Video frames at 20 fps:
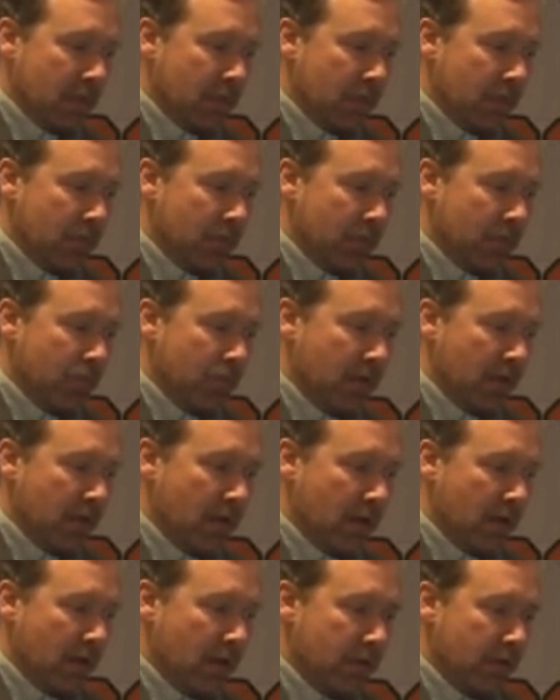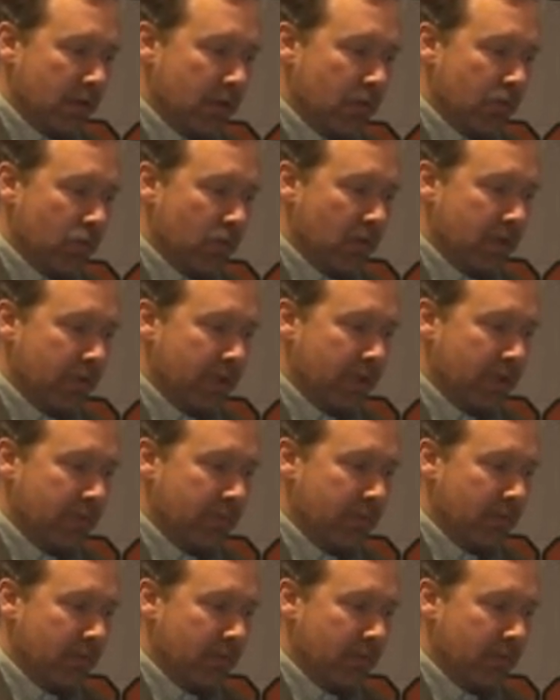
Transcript: that we read 128